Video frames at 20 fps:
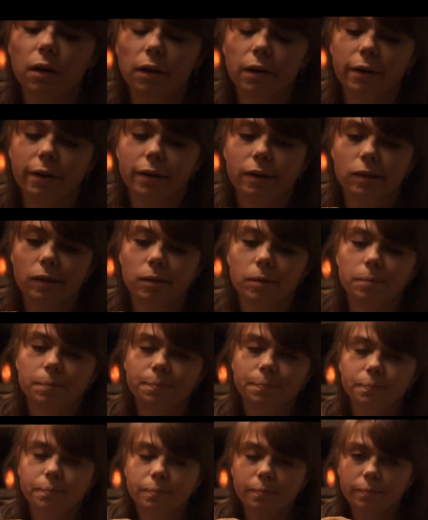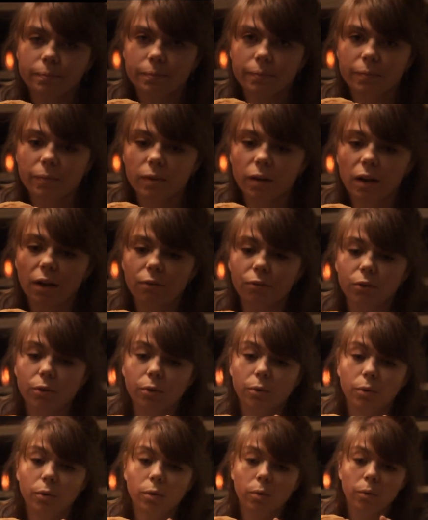Um, if
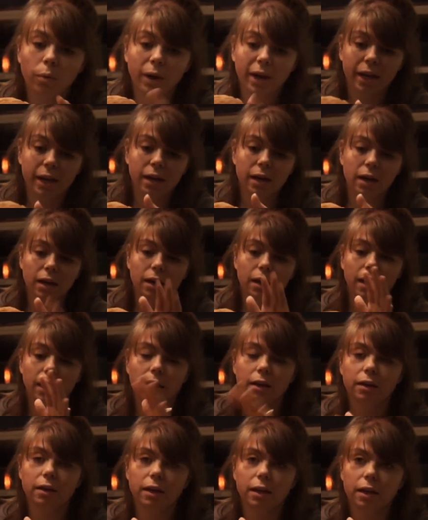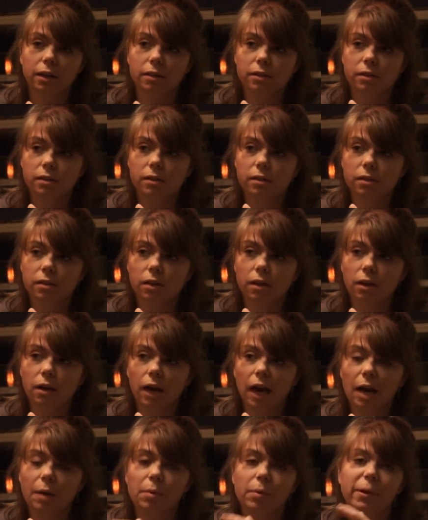you wait and it's,
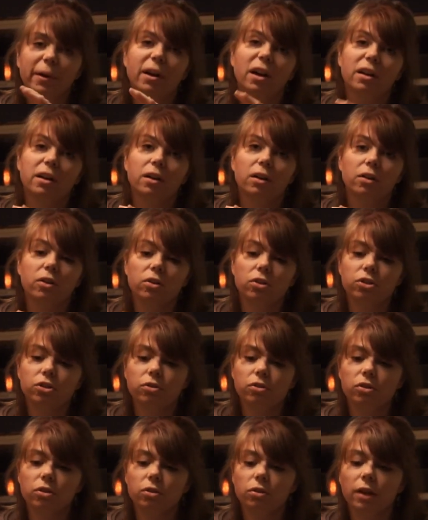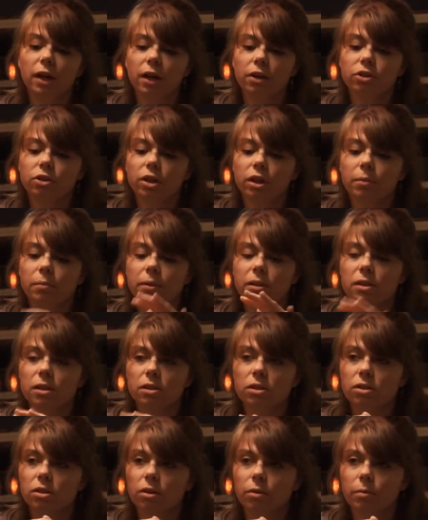I probably cut it a little too soon actually, it's
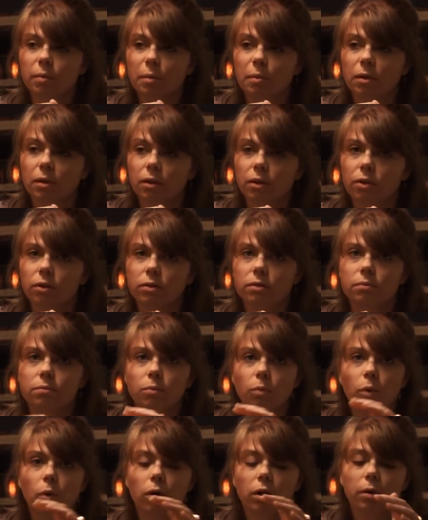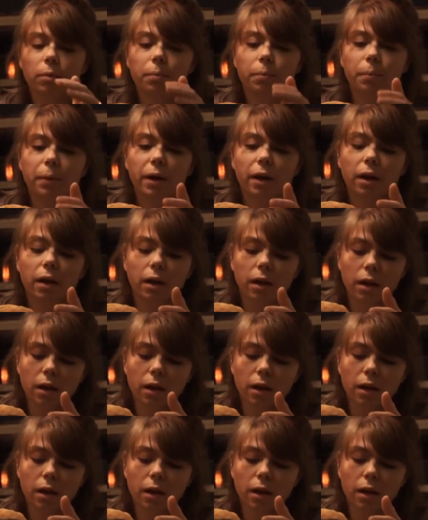still maybe a little warm, but